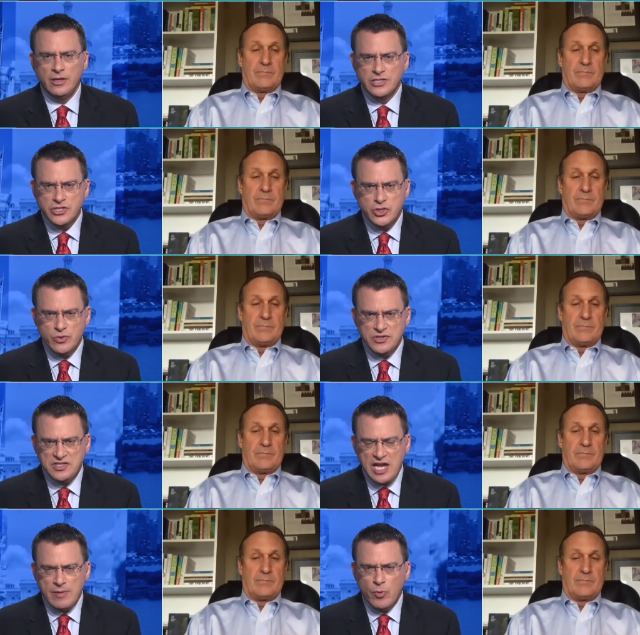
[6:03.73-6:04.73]
Speaker 1: to do the
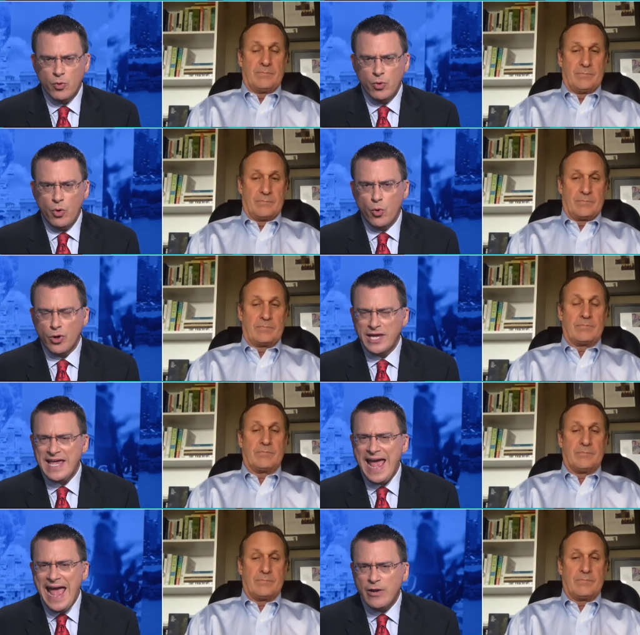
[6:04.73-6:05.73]
same. Or
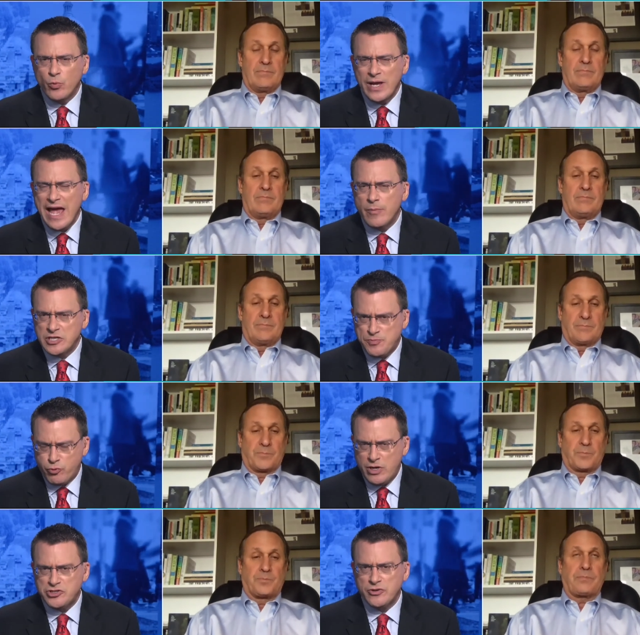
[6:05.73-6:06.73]
can we? How much
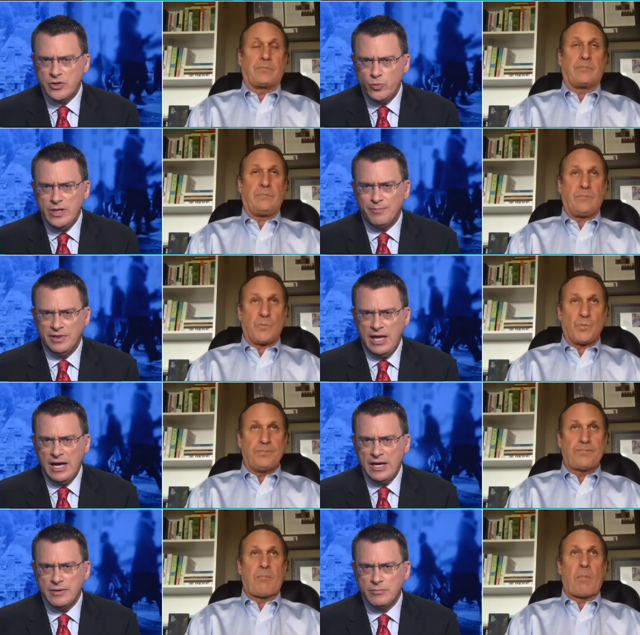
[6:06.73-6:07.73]
pressure can we
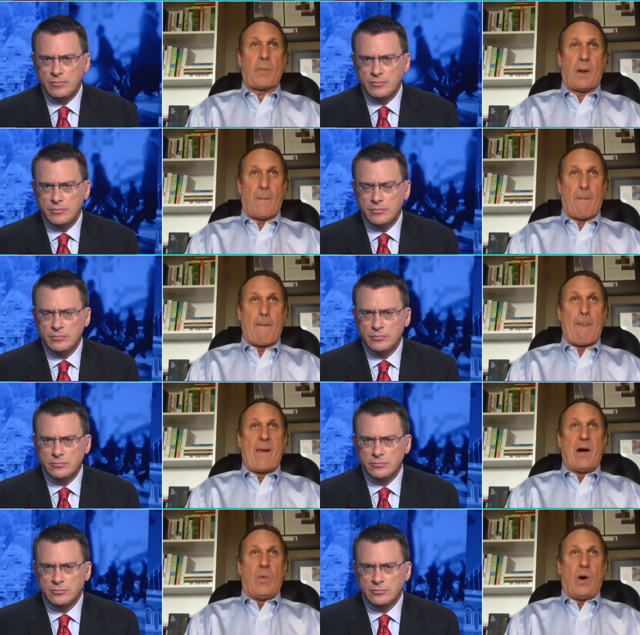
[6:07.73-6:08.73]
apply?
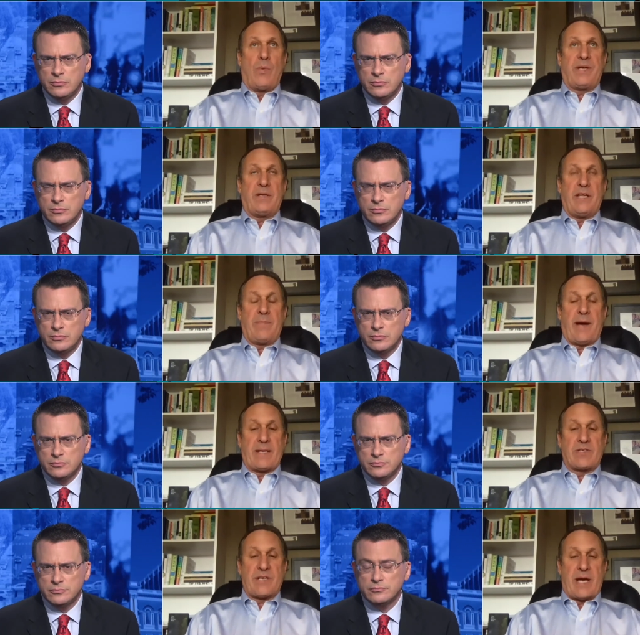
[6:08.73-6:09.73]
Speaker 2: Well, we can lead by
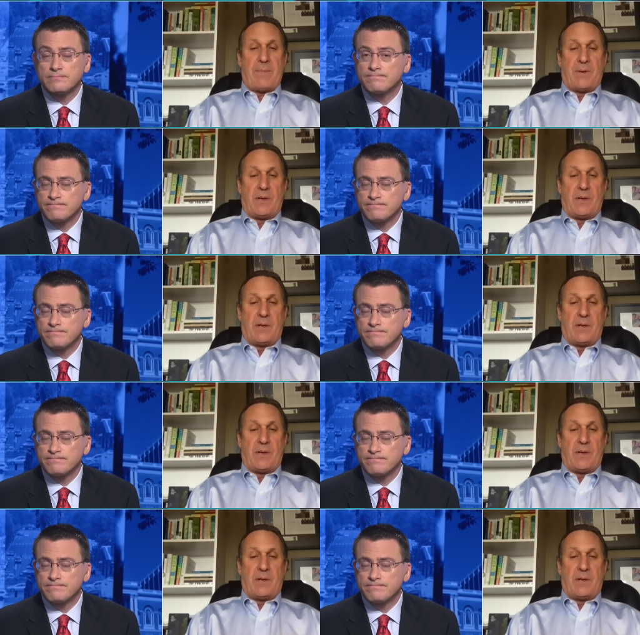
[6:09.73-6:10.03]
example.